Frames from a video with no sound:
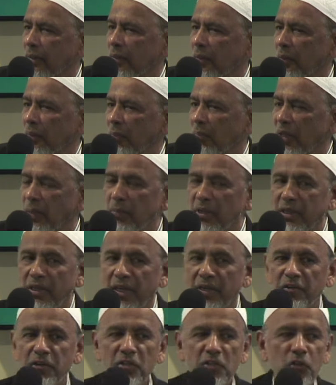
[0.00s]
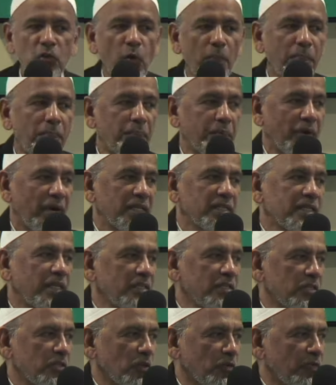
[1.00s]
Maybe there is no
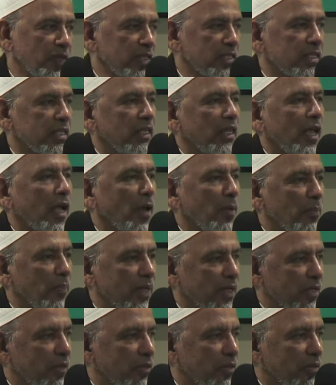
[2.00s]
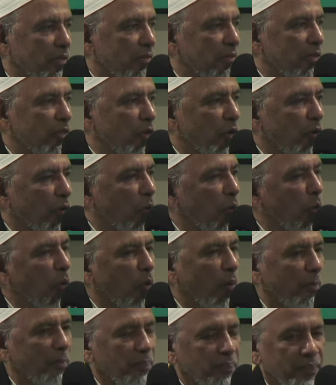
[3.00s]
presence of Islam in your
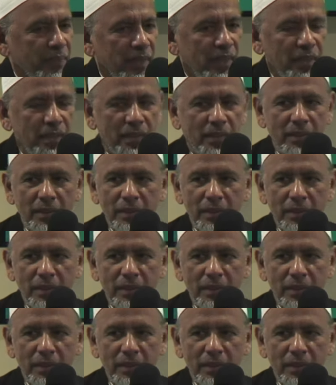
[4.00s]
home.